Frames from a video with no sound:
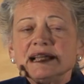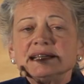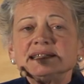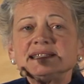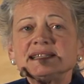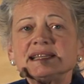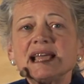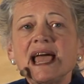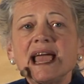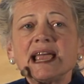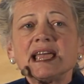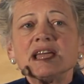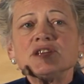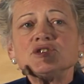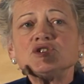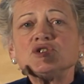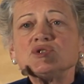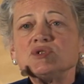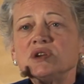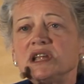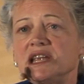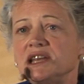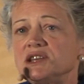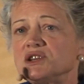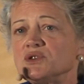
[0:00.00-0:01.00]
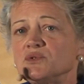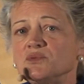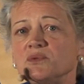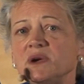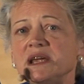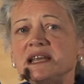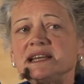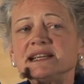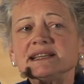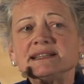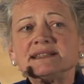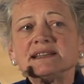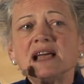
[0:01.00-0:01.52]
Second, you need to
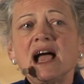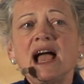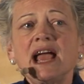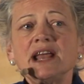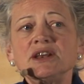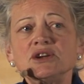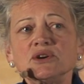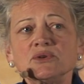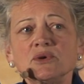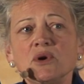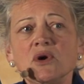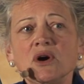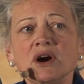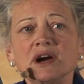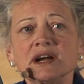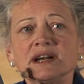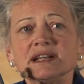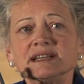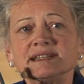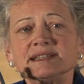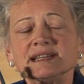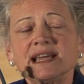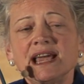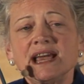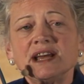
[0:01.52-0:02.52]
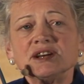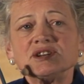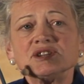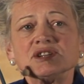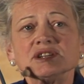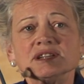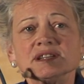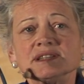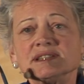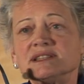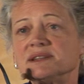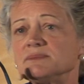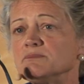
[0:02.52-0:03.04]
redesign your
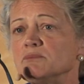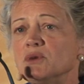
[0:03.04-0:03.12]
organizations.